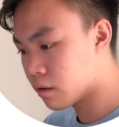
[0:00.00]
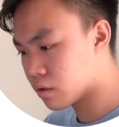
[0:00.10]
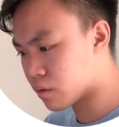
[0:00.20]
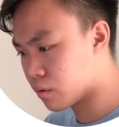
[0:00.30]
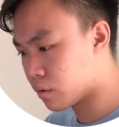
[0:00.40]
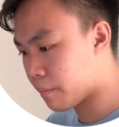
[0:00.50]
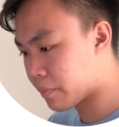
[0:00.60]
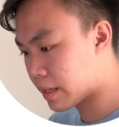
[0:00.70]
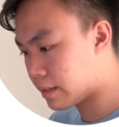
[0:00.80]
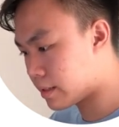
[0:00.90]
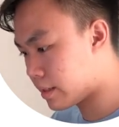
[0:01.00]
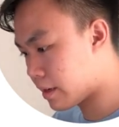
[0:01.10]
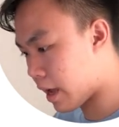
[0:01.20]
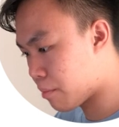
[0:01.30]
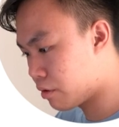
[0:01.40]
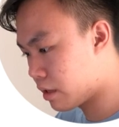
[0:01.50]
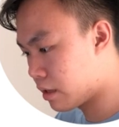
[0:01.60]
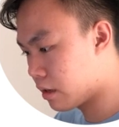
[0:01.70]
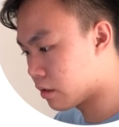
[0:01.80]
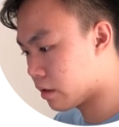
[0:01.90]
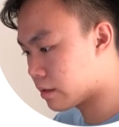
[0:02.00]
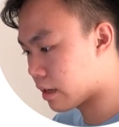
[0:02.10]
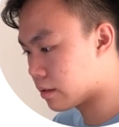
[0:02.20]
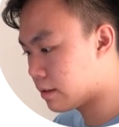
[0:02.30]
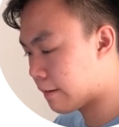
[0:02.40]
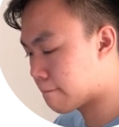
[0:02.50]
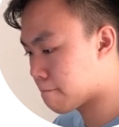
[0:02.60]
So let's say I put it here, not started,